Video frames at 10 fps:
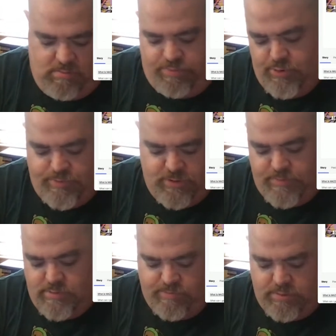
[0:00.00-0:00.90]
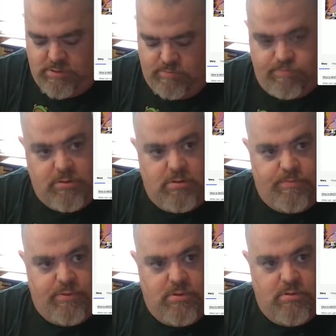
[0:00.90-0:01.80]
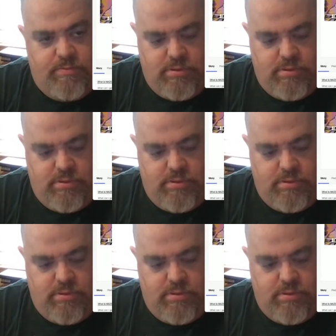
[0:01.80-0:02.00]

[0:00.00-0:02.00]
Boop, boop, boop, boop, boop.